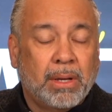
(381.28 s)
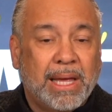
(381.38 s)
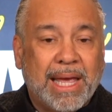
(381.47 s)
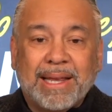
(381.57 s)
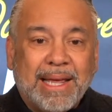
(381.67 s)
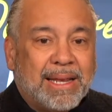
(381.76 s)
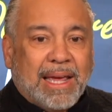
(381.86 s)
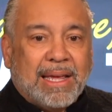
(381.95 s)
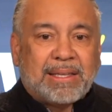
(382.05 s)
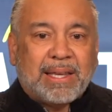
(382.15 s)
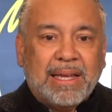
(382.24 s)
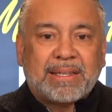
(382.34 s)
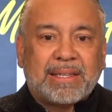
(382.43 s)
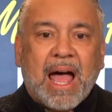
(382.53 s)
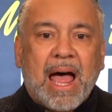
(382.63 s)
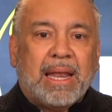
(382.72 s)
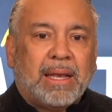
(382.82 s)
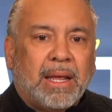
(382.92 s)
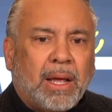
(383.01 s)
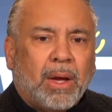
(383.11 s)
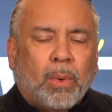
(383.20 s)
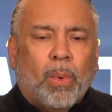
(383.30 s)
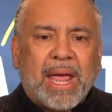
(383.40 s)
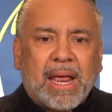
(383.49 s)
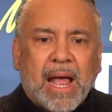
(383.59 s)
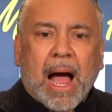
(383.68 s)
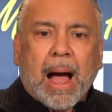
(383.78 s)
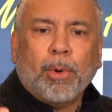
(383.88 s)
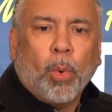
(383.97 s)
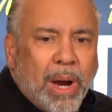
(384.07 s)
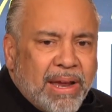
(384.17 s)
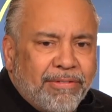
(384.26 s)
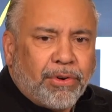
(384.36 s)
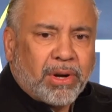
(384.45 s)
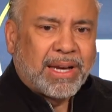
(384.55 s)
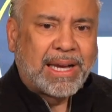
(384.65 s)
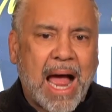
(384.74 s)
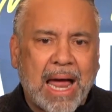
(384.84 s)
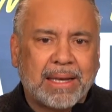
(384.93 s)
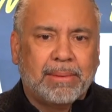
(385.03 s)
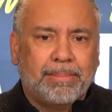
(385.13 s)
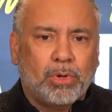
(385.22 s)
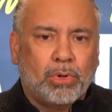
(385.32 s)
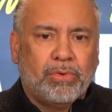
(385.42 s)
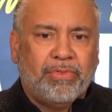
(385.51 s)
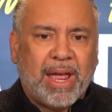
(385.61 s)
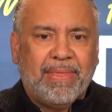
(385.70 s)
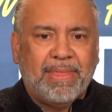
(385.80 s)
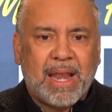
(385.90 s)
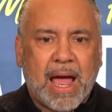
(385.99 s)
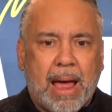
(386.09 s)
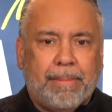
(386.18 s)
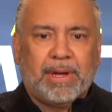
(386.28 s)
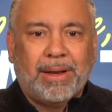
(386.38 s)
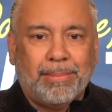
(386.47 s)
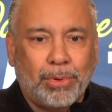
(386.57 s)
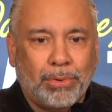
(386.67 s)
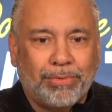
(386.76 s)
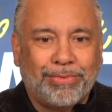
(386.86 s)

It's not, wait, I'm going to wait for God to move, and then I'm going to move.